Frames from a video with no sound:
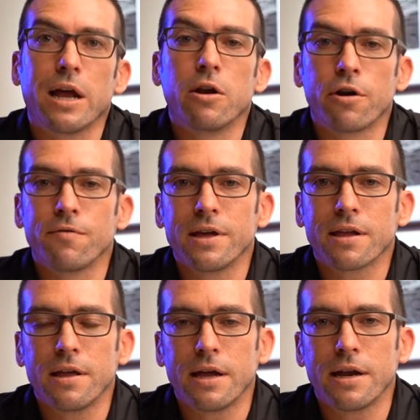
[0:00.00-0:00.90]
In
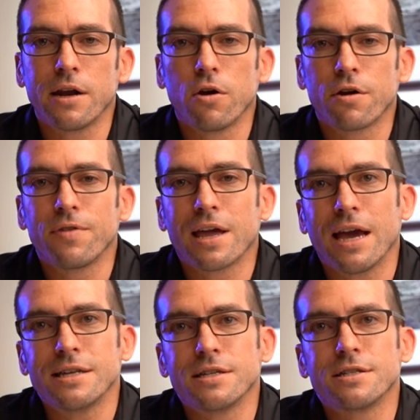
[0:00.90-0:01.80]
a lot of the
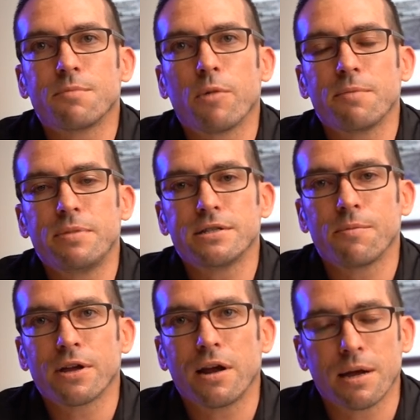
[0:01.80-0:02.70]
cases, it might be
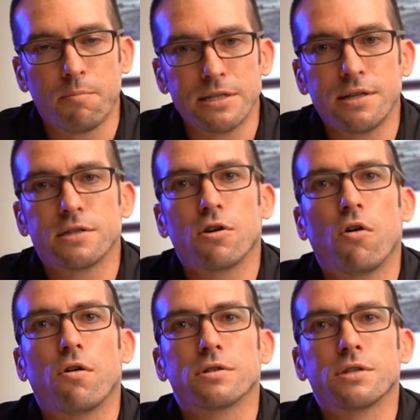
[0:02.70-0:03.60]
something like a business
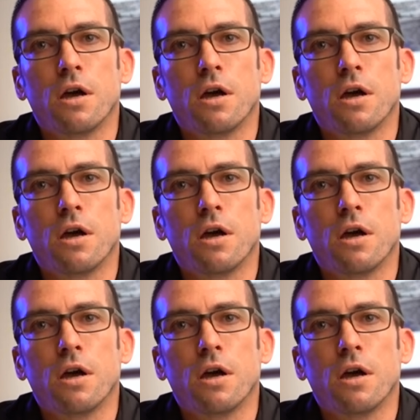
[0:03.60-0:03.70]
card